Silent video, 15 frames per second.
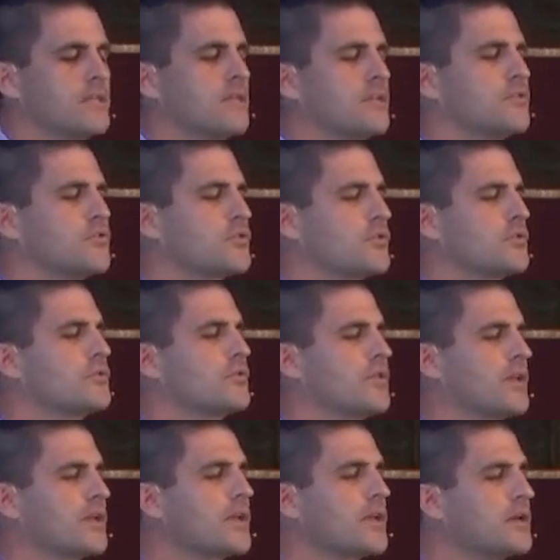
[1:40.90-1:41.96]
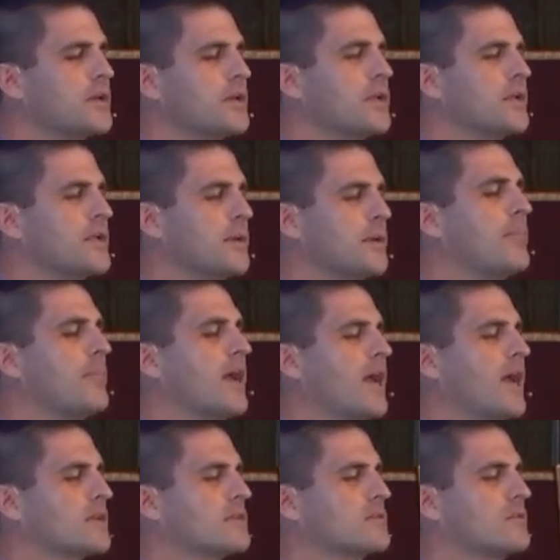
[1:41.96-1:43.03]
and truth that can
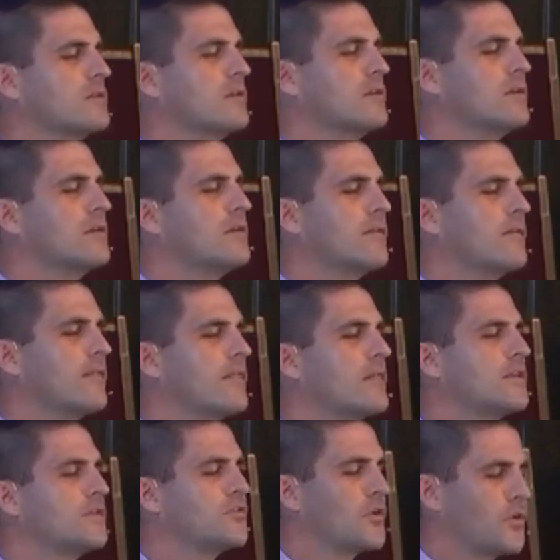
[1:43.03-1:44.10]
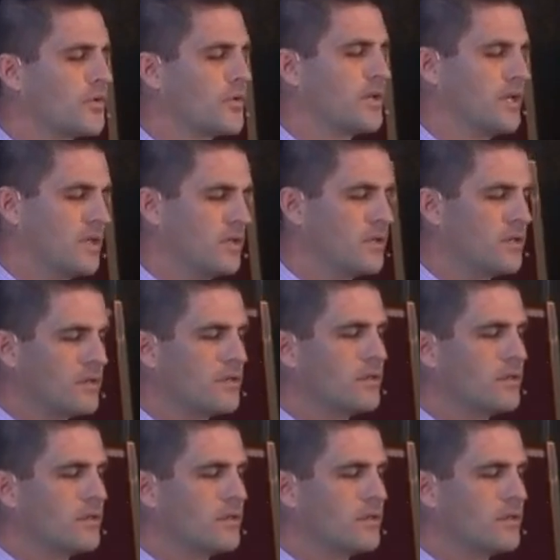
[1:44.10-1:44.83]
impact eternity.